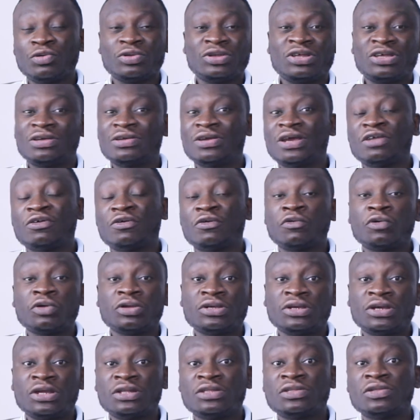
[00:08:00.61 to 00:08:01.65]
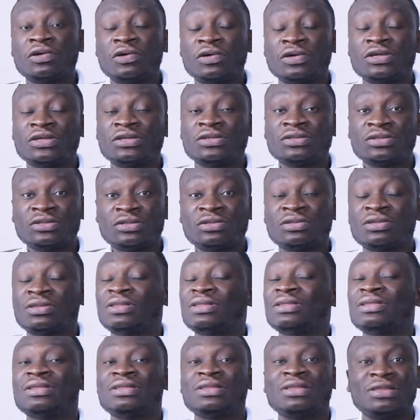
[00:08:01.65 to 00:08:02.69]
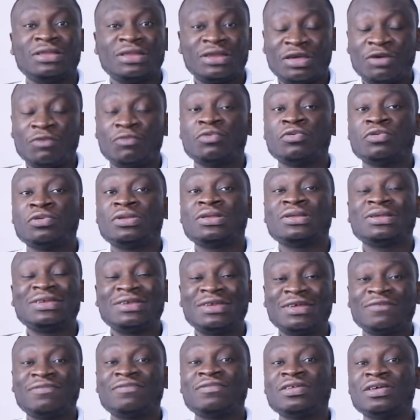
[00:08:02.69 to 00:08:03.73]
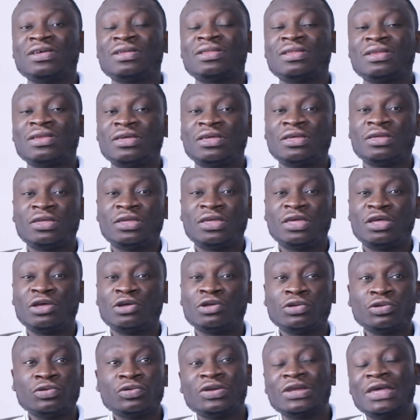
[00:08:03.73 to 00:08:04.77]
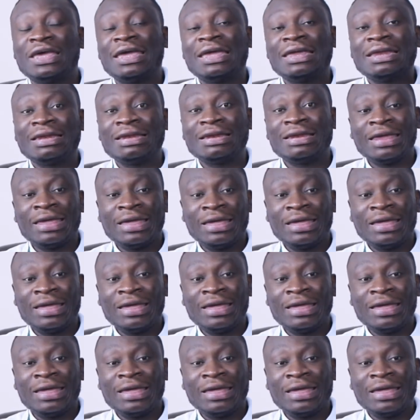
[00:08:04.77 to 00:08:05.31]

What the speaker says: the graduate coordinator is, they would definitely include a